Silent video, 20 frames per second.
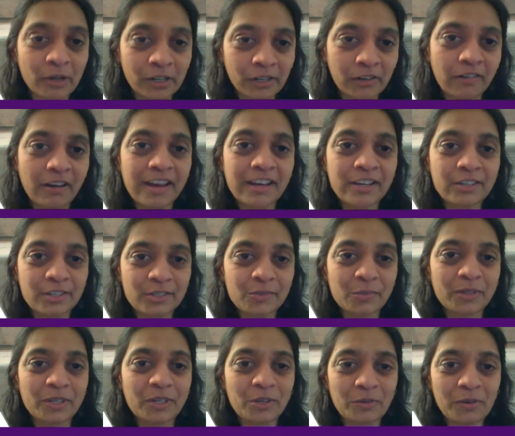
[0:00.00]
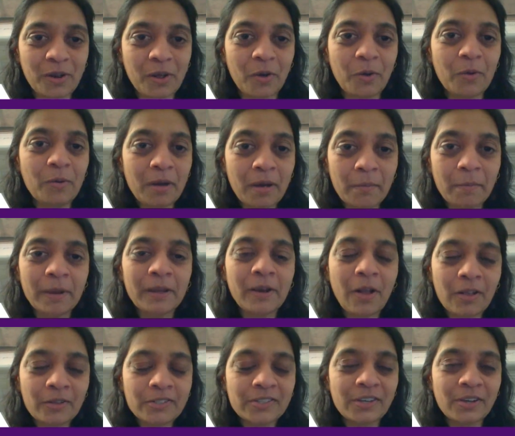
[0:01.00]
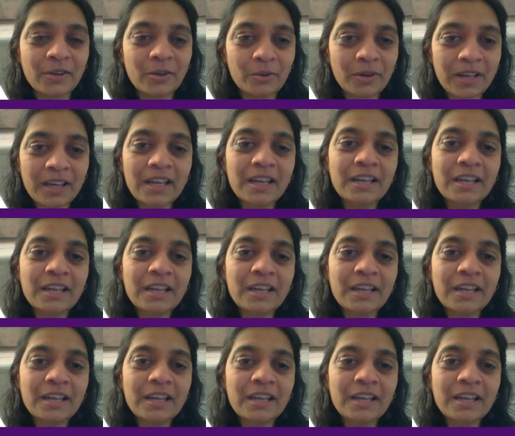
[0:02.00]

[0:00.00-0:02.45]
courageous when you know, but also